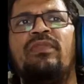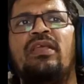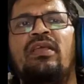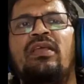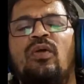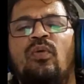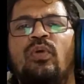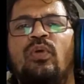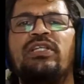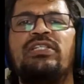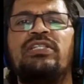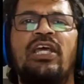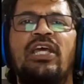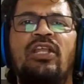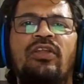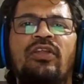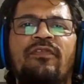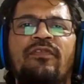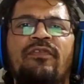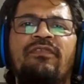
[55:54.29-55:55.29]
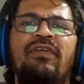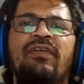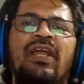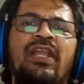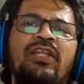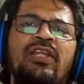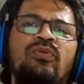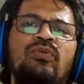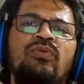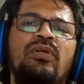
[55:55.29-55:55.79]
What is calorific
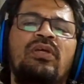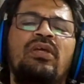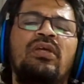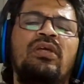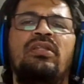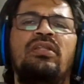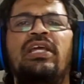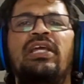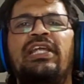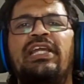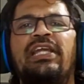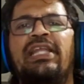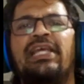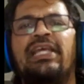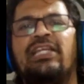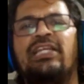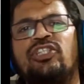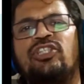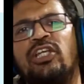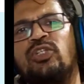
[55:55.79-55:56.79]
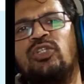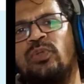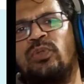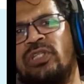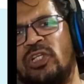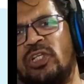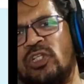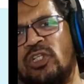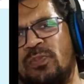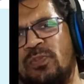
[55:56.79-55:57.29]
value? The heat exchange with
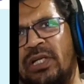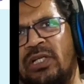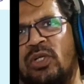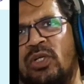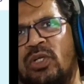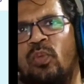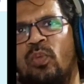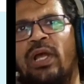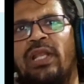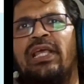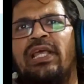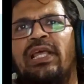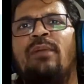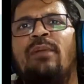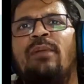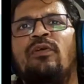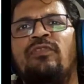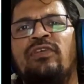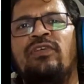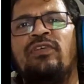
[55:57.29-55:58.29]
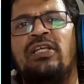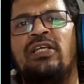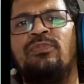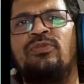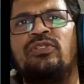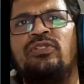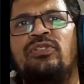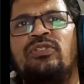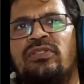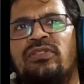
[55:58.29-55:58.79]
respect to 1 gram of a
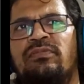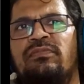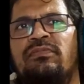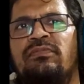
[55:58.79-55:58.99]
substance.